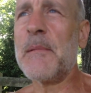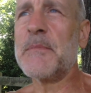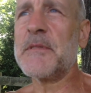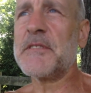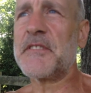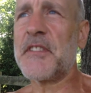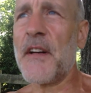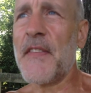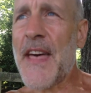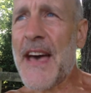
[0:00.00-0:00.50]

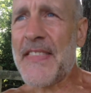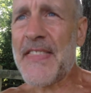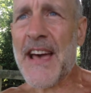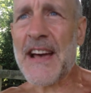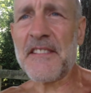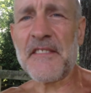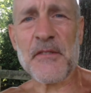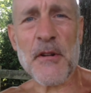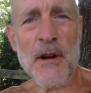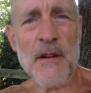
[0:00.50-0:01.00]
So
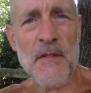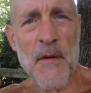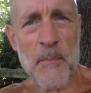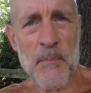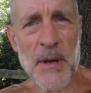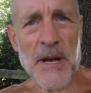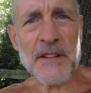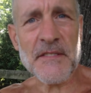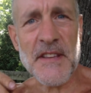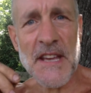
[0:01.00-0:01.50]
that's sort of a
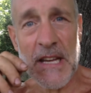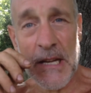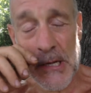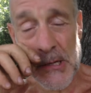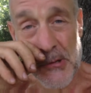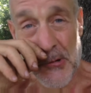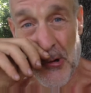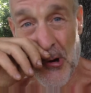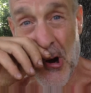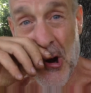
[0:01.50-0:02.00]
built-in
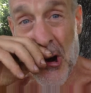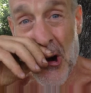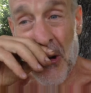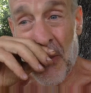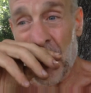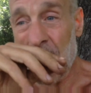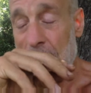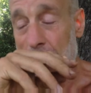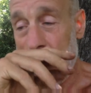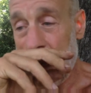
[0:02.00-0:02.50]
control,
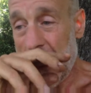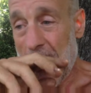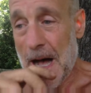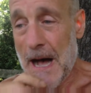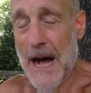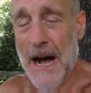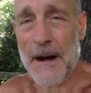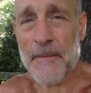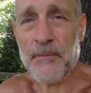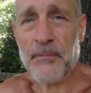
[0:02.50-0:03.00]

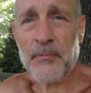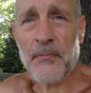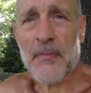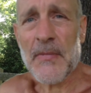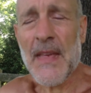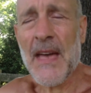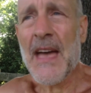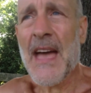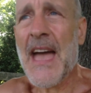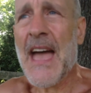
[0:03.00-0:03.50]

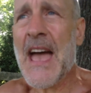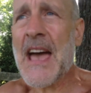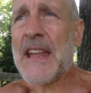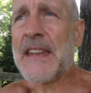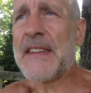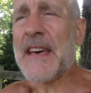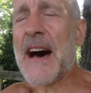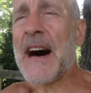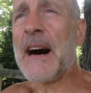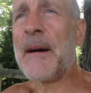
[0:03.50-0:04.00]

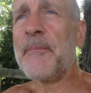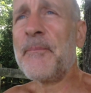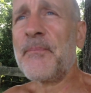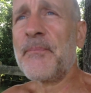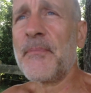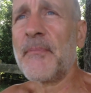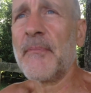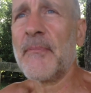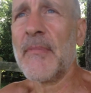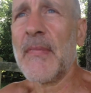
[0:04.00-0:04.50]
and
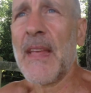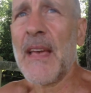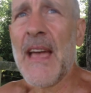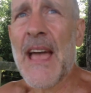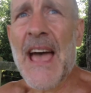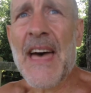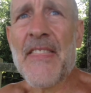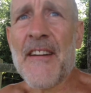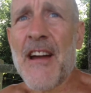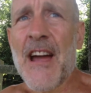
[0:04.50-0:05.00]

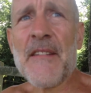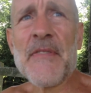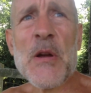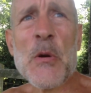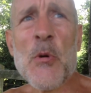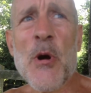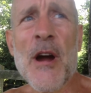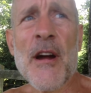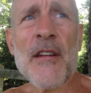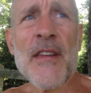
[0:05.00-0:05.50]
they're
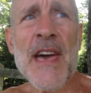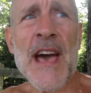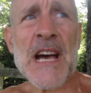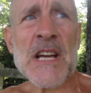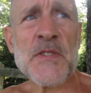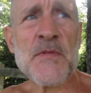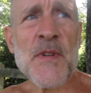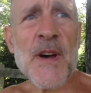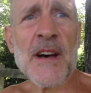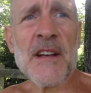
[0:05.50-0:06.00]
everywhere in
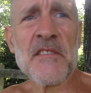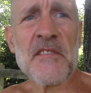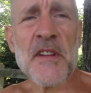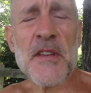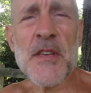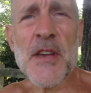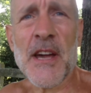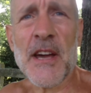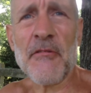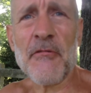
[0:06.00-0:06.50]
Nashville, and so
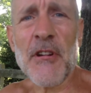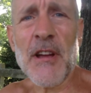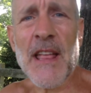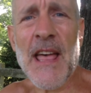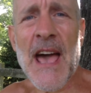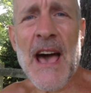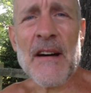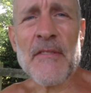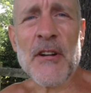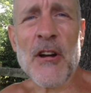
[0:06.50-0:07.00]
you can
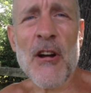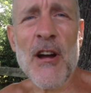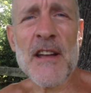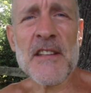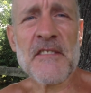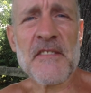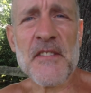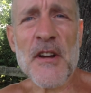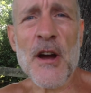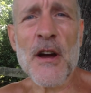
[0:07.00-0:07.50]
really have a
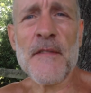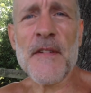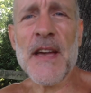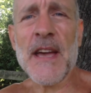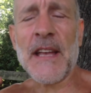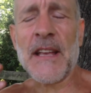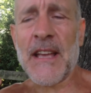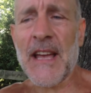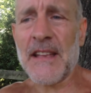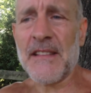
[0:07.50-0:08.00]
great serving
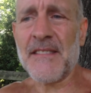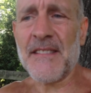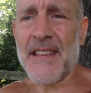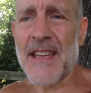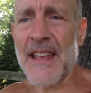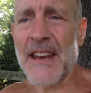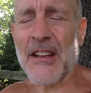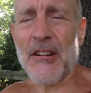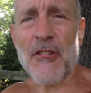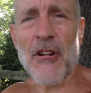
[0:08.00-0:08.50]
and
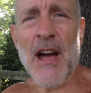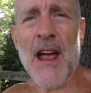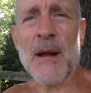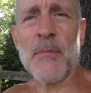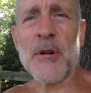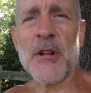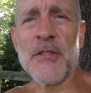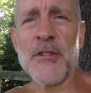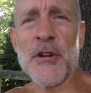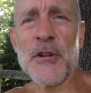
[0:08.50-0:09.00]
get
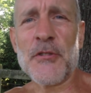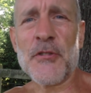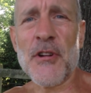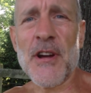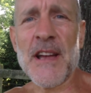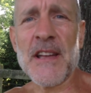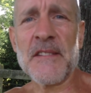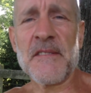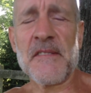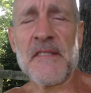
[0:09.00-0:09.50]
incredible
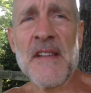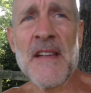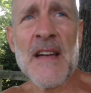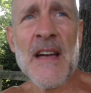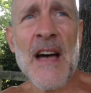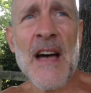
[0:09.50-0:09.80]
nutrients